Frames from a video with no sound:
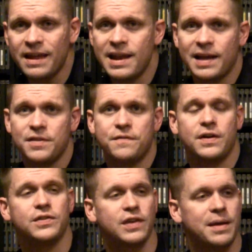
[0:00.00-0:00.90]
Not the
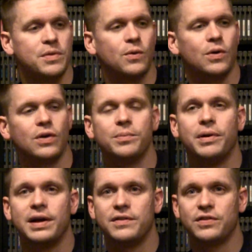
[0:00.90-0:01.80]
funnest game in the world,
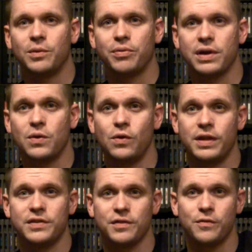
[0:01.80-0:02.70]
but still pretty cool
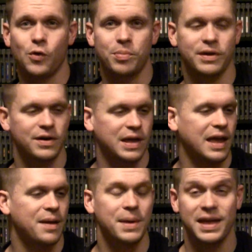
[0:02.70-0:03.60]
that it's a 4-player
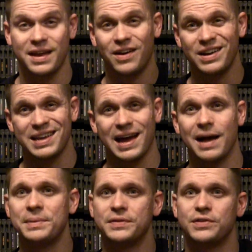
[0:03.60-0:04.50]
game and
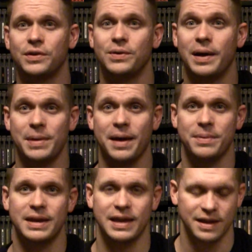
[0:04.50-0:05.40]
uncommon, so I'm
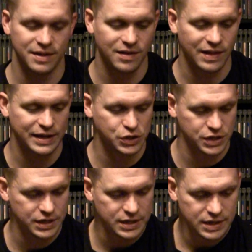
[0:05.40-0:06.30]
happy to get it in the
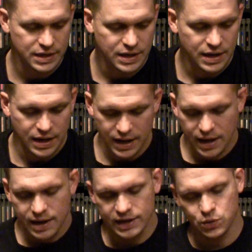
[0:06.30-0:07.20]
collection.
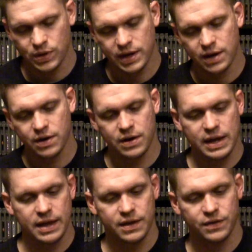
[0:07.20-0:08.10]
Next one
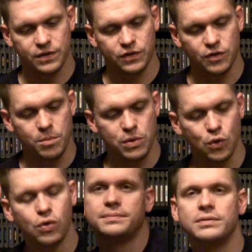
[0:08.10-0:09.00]
here is
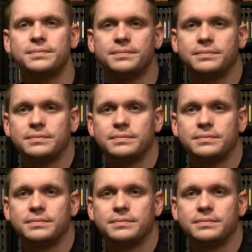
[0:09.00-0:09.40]
Mule.